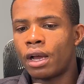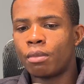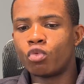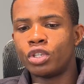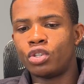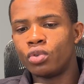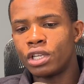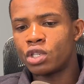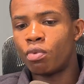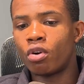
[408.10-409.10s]
We do
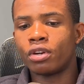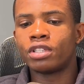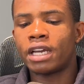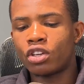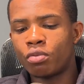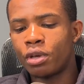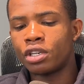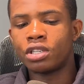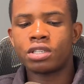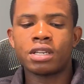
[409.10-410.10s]
this both on the thank you
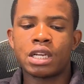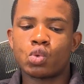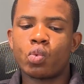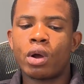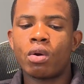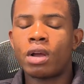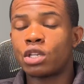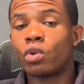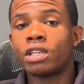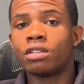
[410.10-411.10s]
pages as well as
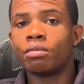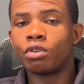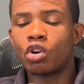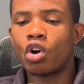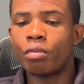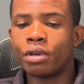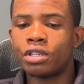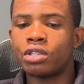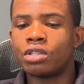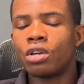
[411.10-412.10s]
the book a call
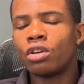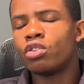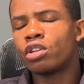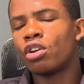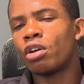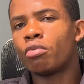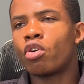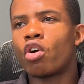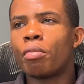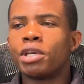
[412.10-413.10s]
pages. Usually on the book a
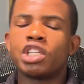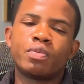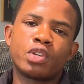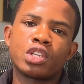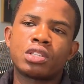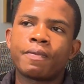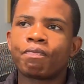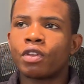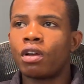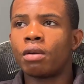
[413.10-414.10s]
call pages, because
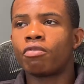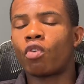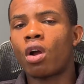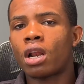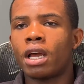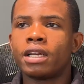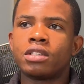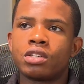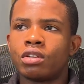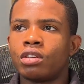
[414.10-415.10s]
for our
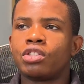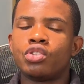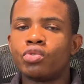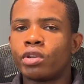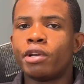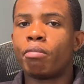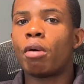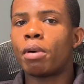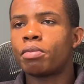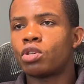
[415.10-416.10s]
clients, it's usually a
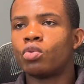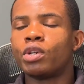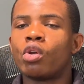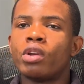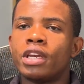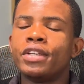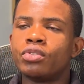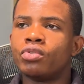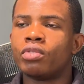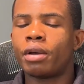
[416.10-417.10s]
pop-up, so we don't need to
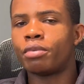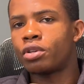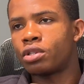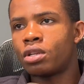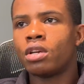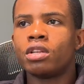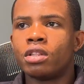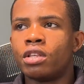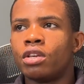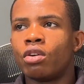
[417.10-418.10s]
do that, because
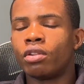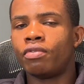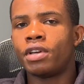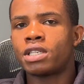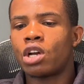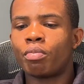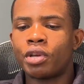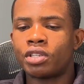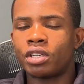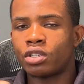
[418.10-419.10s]
on the VSL
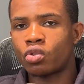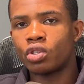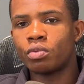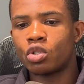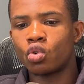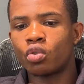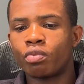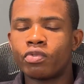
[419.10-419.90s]
page there's going to be social proof,